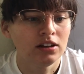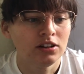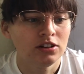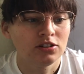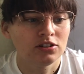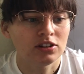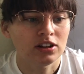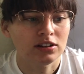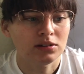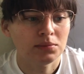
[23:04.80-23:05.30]

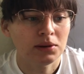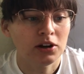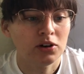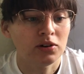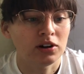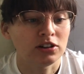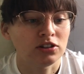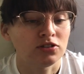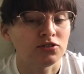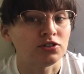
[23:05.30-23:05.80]
So that's my
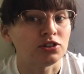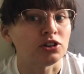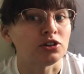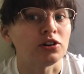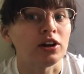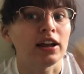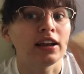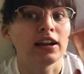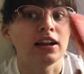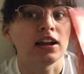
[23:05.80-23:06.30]
question for you.
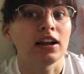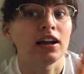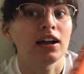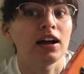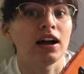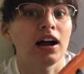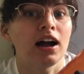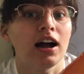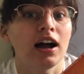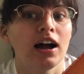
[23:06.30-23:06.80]
And
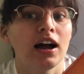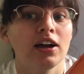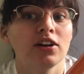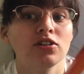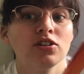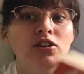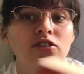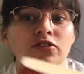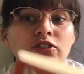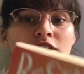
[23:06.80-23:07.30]
I don't
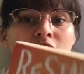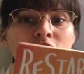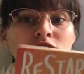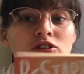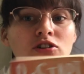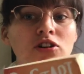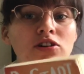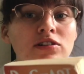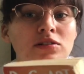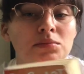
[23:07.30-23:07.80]
know if you guys are
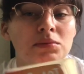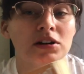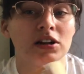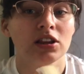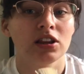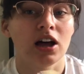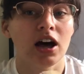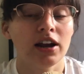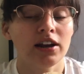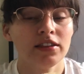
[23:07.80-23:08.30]
noticing, but a
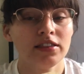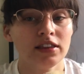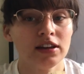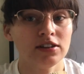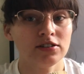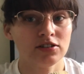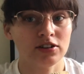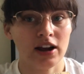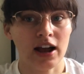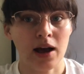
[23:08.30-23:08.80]
lot of
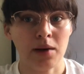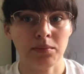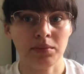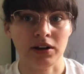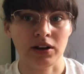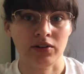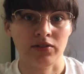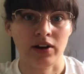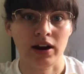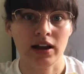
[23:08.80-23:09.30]
things are
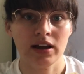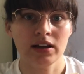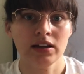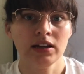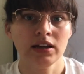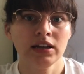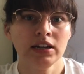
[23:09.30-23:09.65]
happening, right?